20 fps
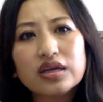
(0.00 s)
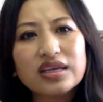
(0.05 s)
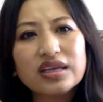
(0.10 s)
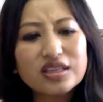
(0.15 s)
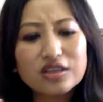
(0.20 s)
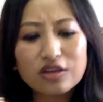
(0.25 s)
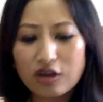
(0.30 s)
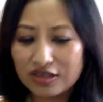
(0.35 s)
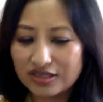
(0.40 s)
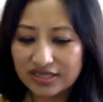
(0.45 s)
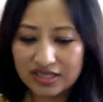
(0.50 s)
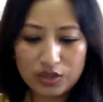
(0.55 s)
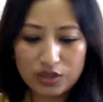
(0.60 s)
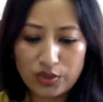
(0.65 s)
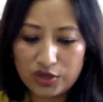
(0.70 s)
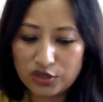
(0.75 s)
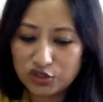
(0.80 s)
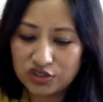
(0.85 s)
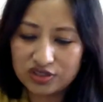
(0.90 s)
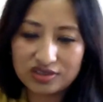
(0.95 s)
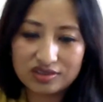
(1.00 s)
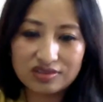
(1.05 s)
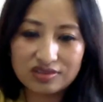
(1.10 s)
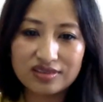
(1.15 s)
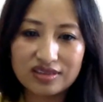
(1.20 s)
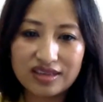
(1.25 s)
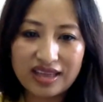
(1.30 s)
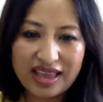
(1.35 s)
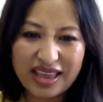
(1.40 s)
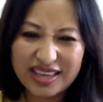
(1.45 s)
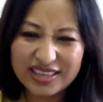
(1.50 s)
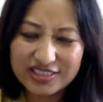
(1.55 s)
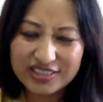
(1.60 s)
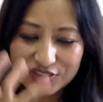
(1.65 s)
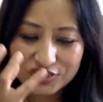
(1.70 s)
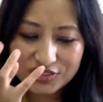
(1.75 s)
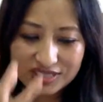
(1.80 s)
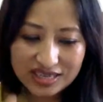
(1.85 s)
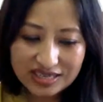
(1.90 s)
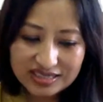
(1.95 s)
inconsequential as
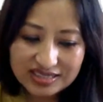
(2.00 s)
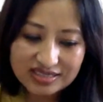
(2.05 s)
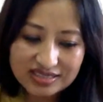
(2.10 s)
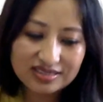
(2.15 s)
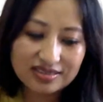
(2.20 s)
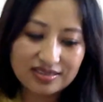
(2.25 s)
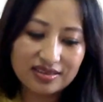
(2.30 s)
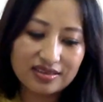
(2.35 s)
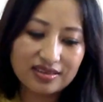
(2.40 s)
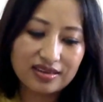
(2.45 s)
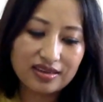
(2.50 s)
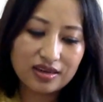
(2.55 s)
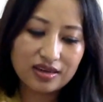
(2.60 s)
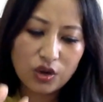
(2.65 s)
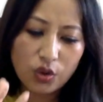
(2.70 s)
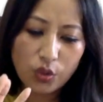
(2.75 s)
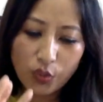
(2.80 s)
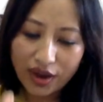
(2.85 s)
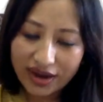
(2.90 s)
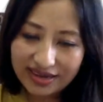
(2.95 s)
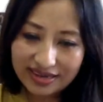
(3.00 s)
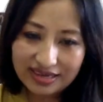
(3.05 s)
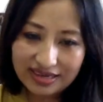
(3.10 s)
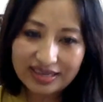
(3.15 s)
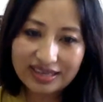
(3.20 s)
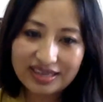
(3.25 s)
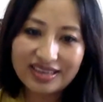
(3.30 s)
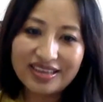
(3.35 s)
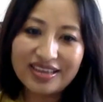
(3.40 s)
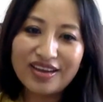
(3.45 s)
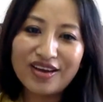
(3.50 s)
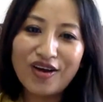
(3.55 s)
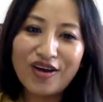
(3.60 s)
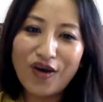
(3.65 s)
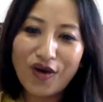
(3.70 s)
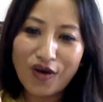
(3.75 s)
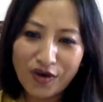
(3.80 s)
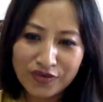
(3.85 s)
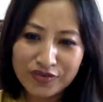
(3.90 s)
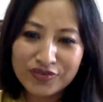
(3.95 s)
just quietly
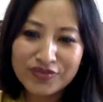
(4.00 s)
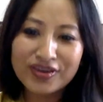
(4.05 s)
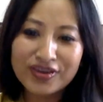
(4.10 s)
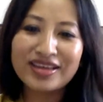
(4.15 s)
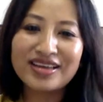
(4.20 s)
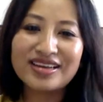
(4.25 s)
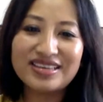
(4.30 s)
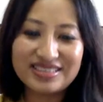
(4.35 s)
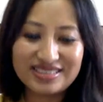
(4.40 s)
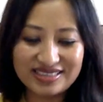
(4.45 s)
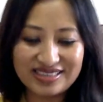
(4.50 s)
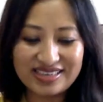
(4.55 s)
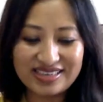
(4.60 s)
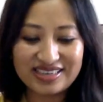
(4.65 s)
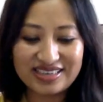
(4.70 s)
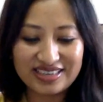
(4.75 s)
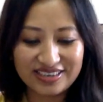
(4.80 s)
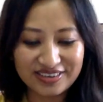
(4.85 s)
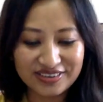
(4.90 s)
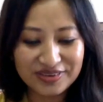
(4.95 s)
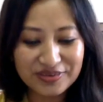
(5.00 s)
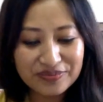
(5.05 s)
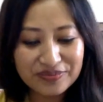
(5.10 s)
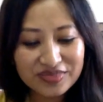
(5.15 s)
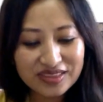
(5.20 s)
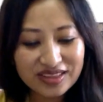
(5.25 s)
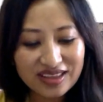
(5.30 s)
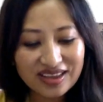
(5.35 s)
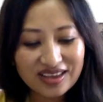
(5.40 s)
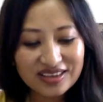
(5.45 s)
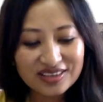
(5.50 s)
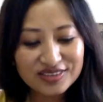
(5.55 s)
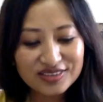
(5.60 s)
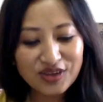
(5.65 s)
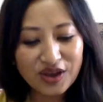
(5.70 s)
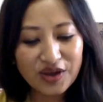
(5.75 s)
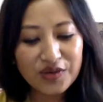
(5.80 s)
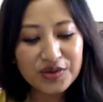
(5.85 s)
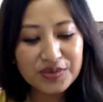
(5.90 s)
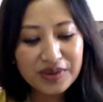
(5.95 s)
offering a listening ear.
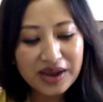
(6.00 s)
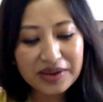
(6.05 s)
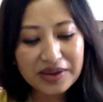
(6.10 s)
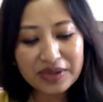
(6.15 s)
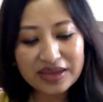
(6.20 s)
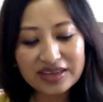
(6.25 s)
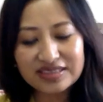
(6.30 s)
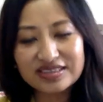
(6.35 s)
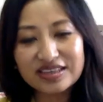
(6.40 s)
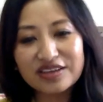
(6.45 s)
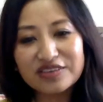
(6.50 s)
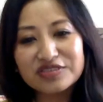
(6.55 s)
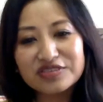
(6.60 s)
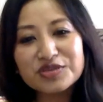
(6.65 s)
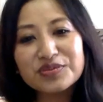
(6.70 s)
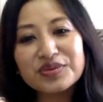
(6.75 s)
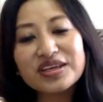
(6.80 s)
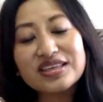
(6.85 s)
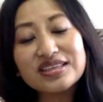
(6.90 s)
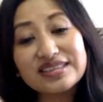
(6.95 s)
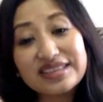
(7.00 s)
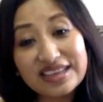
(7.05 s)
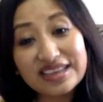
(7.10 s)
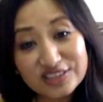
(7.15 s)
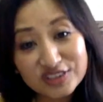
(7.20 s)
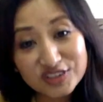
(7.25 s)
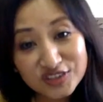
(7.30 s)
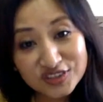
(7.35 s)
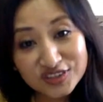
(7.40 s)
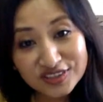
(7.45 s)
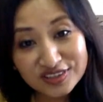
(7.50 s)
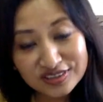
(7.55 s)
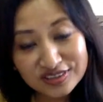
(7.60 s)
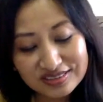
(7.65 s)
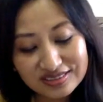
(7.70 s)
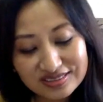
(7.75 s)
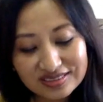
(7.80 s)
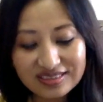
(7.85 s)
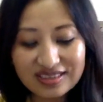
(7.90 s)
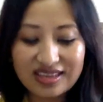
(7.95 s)
So I remind myself to be
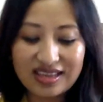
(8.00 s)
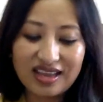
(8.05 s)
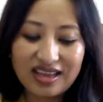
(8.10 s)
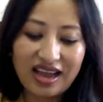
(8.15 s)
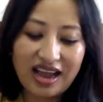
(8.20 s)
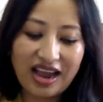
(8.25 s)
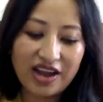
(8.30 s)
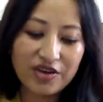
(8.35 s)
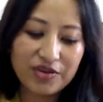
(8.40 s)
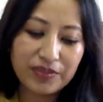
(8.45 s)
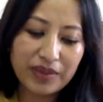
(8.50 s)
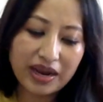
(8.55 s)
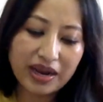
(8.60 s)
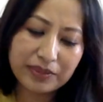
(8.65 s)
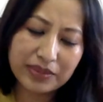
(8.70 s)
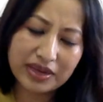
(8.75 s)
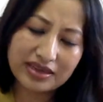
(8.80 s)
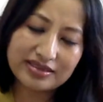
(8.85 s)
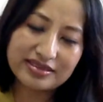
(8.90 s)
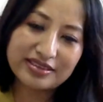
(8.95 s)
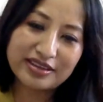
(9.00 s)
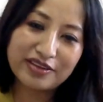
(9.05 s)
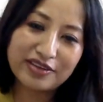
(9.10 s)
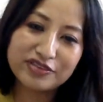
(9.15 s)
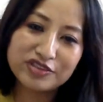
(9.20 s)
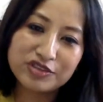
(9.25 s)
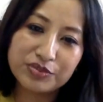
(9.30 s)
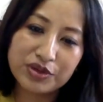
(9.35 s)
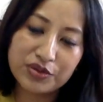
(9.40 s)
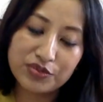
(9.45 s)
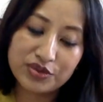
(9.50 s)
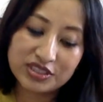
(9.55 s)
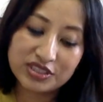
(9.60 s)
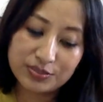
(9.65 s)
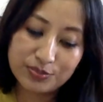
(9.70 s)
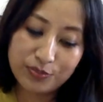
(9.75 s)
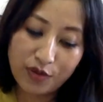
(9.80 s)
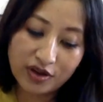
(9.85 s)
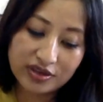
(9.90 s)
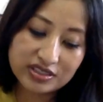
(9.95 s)
intentional. I remind myself to be
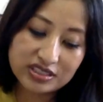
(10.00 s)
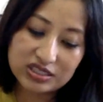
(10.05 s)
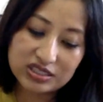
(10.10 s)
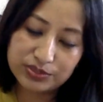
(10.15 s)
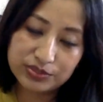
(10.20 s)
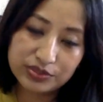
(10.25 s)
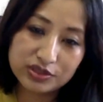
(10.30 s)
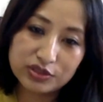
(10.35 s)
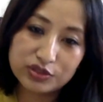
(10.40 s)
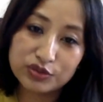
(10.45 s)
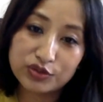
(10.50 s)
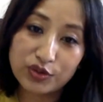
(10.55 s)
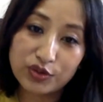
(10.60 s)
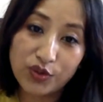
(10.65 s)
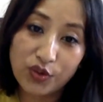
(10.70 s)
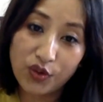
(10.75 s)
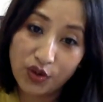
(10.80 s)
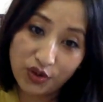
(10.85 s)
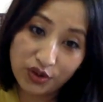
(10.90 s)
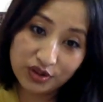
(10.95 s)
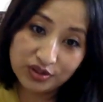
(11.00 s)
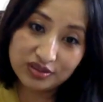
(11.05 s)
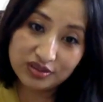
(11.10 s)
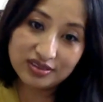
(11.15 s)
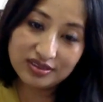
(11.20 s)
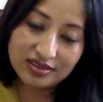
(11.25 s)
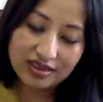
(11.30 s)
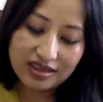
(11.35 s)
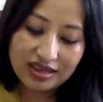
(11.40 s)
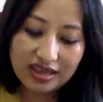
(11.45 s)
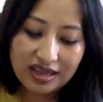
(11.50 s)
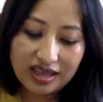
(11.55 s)
responsible to the call